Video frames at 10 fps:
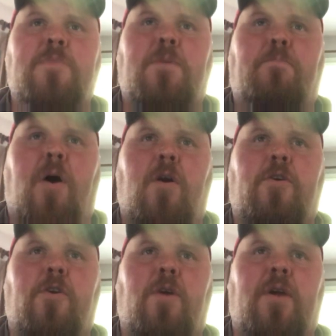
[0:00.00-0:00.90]

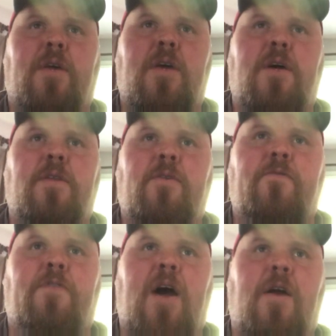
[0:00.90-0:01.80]
Parker again
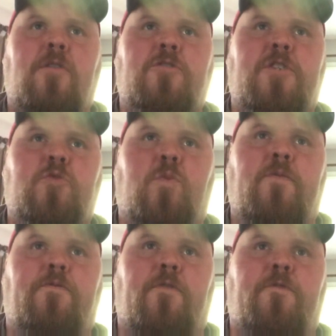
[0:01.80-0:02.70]
fires this
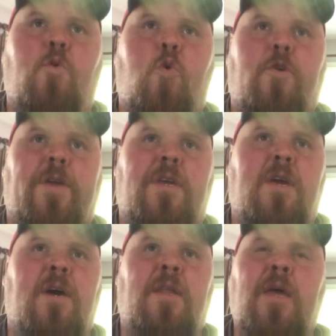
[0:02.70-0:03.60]
one for Ford
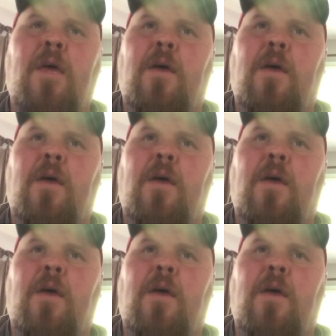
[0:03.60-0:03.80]
again.